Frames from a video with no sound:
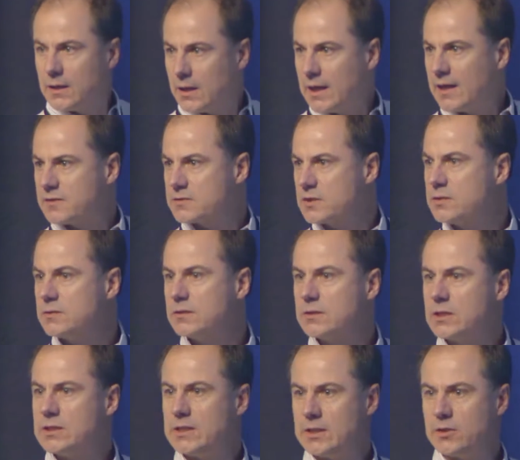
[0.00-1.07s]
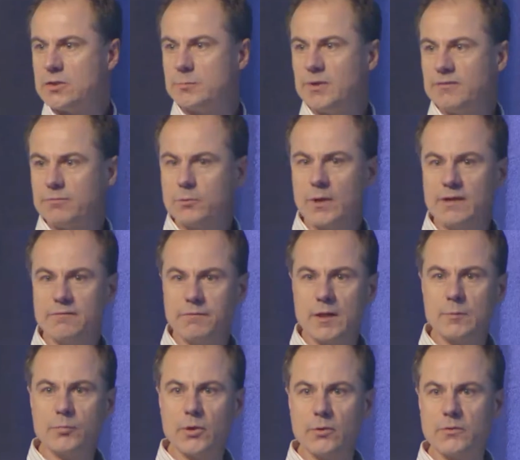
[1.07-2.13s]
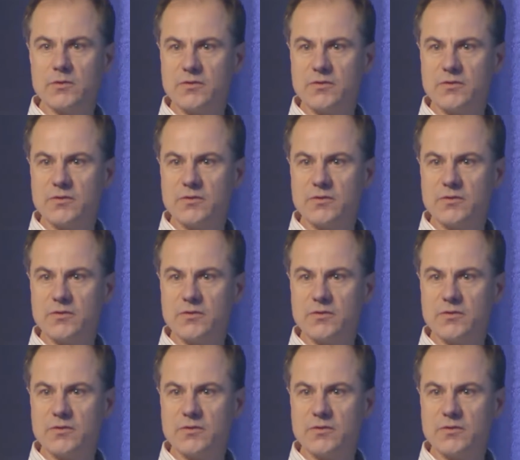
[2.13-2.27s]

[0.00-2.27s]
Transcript: has continued to be quite flood prone